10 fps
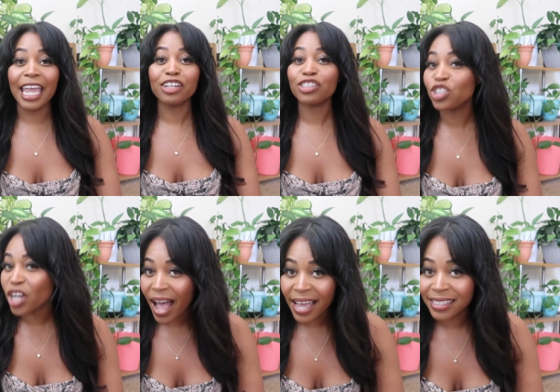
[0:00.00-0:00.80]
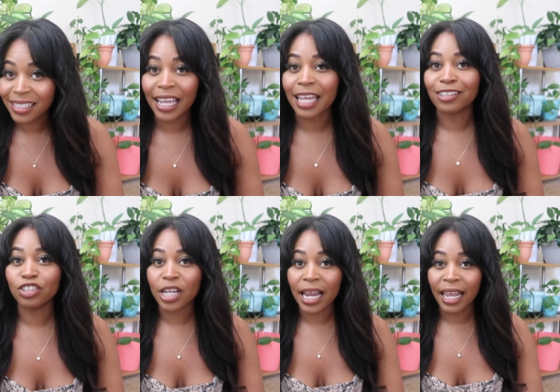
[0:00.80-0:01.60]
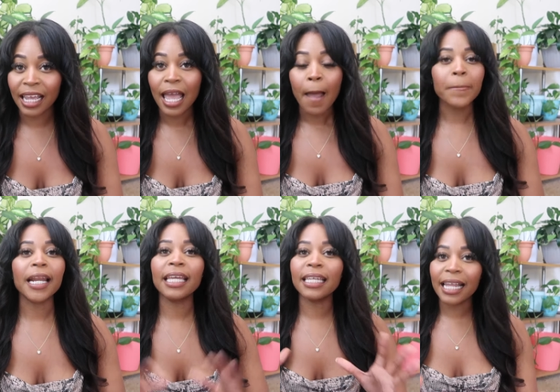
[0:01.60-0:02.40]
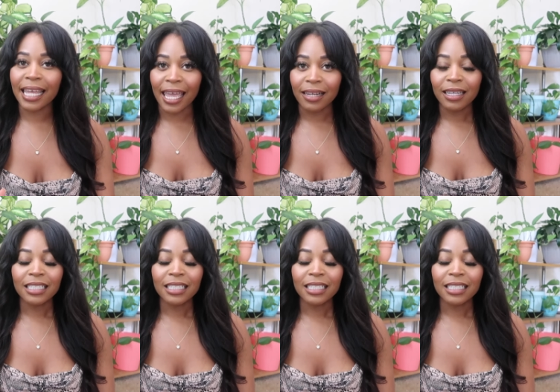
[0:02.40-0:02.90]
energized and energetic, but I get it.